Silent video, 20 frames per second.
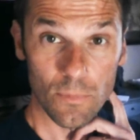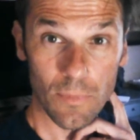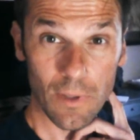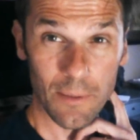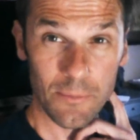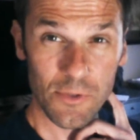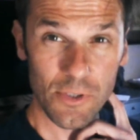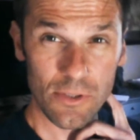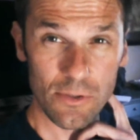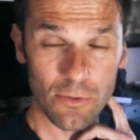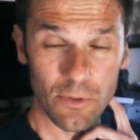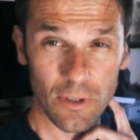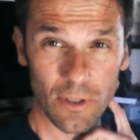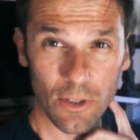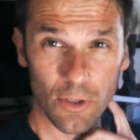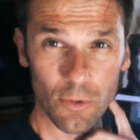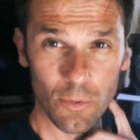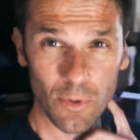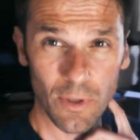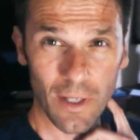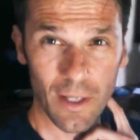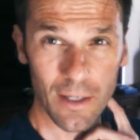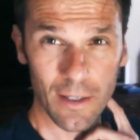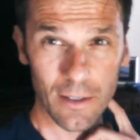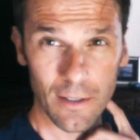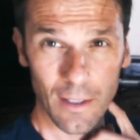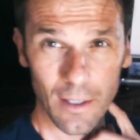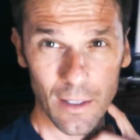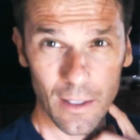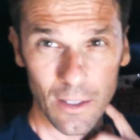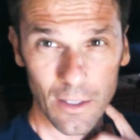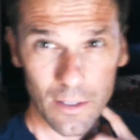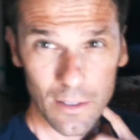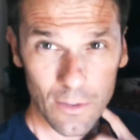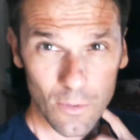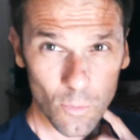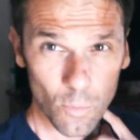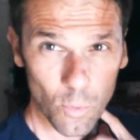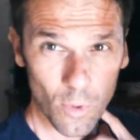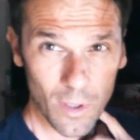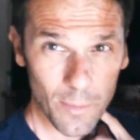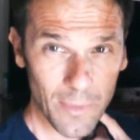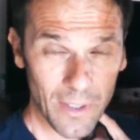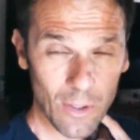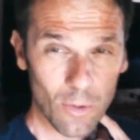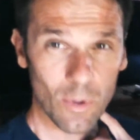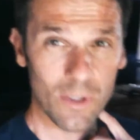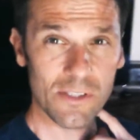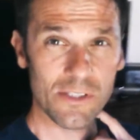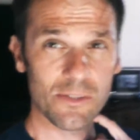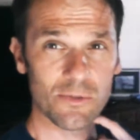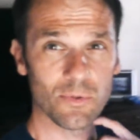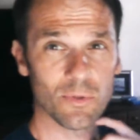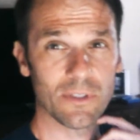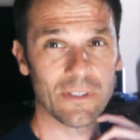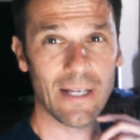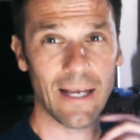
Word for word: I'm just doing a Q&A, and one of my questions was,